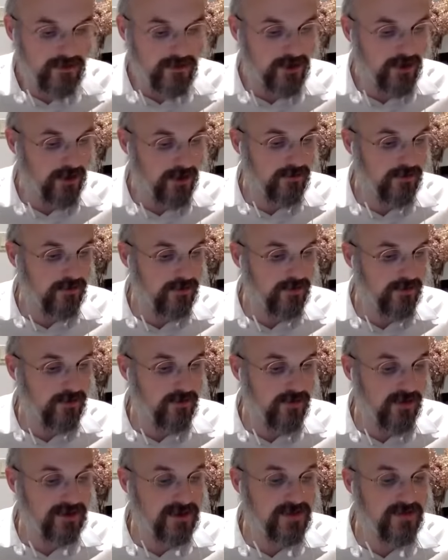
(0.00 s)
And the
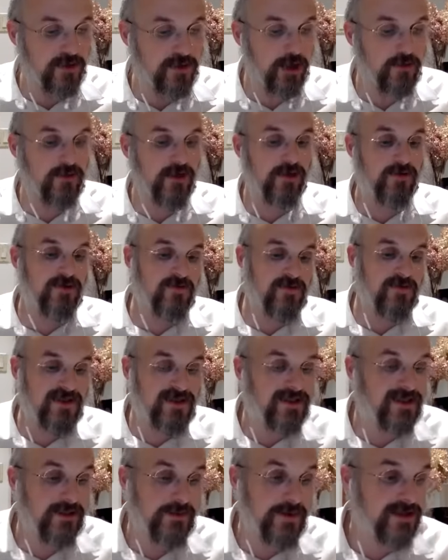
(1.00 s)
Gemara says Gomar, which means
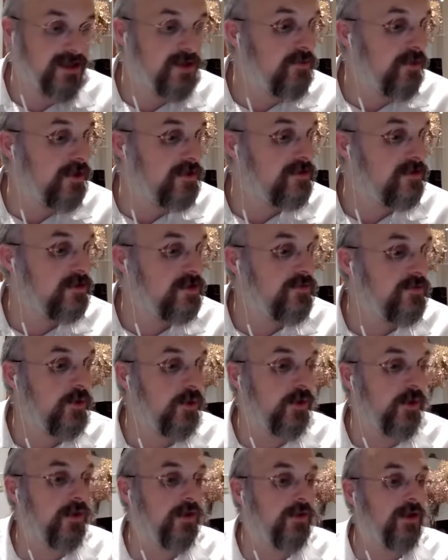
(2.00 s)
see the rest of the pasuk. Because if you go
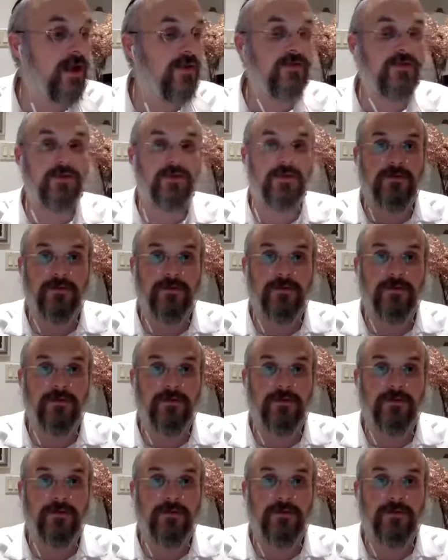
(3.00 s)
to the left,